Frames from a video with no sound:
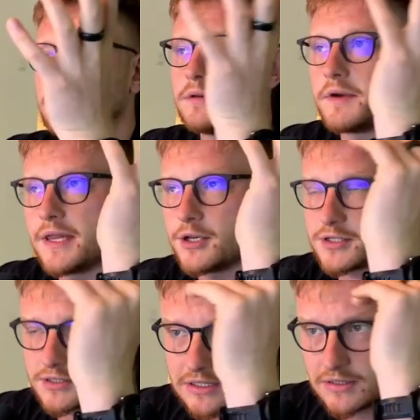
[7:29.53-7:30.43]
read, they
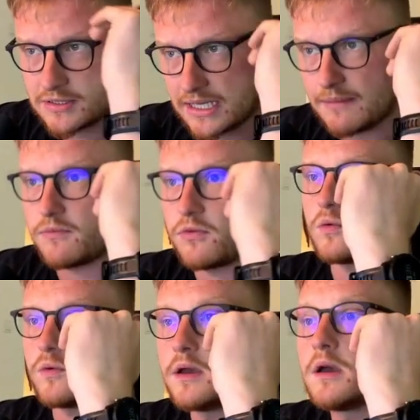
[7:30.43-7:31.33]
just skim
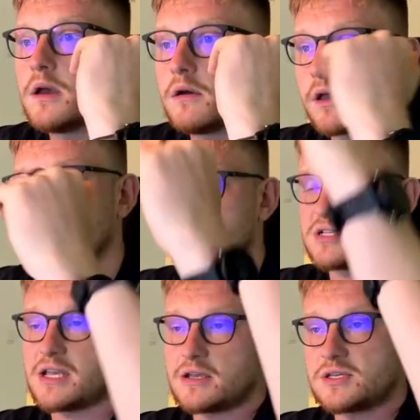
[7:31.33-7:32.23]
through. Okay, they just
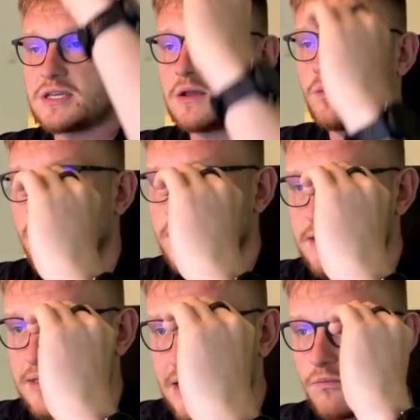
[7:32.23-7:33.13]
like quickly
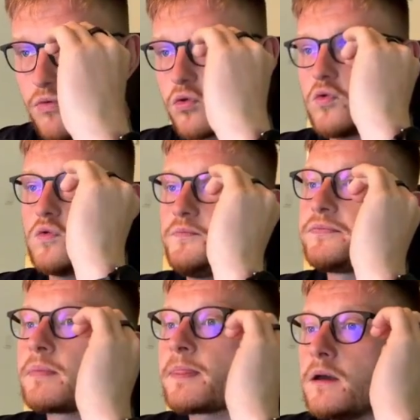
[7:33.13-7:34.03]
skim through
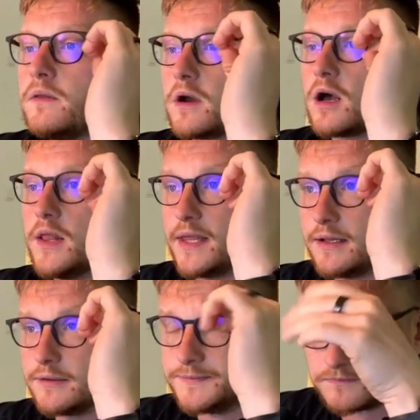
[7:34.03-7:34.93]
the
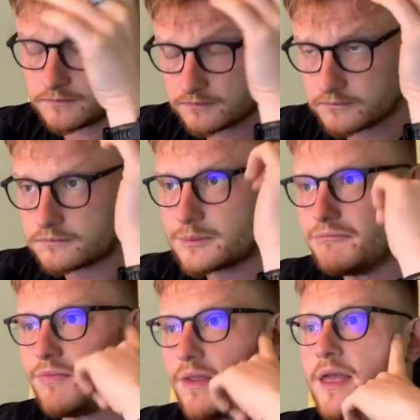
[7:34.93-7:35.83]
content,
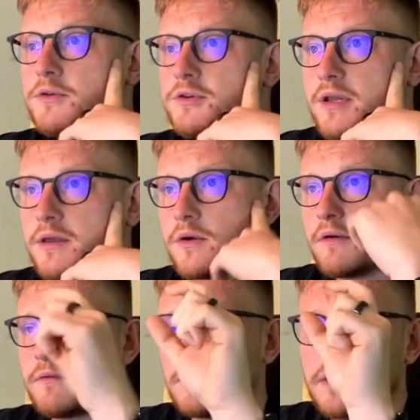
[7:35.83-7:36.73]
and usually you have
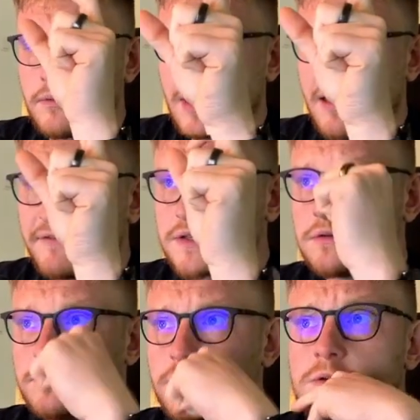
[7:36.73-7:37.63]
little graphics,
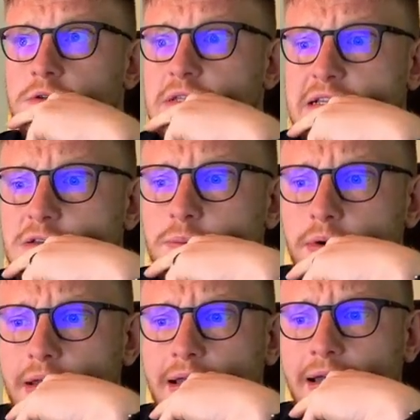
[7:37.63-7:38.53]
little visuals that support
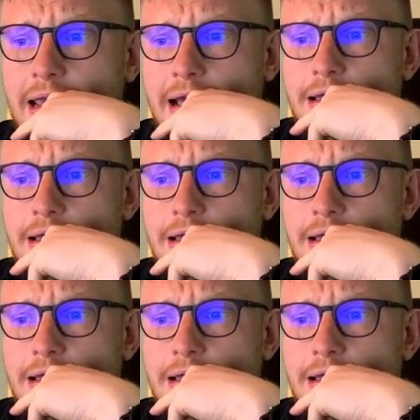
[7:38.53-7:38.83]
that idea.